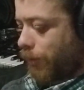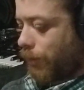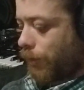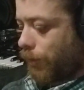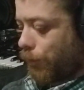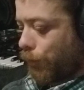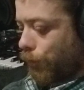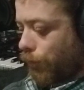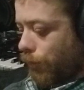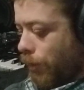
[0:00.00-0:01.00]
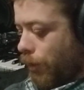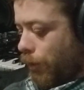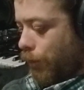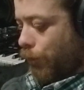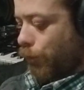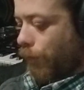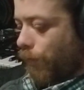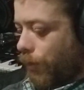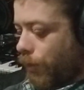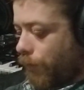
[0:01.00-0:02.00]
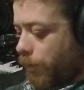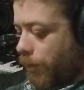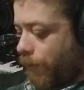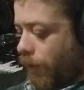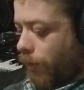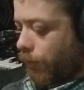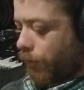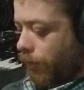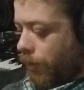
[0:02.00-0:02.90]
He's like, dude, just shoot the video from your phone,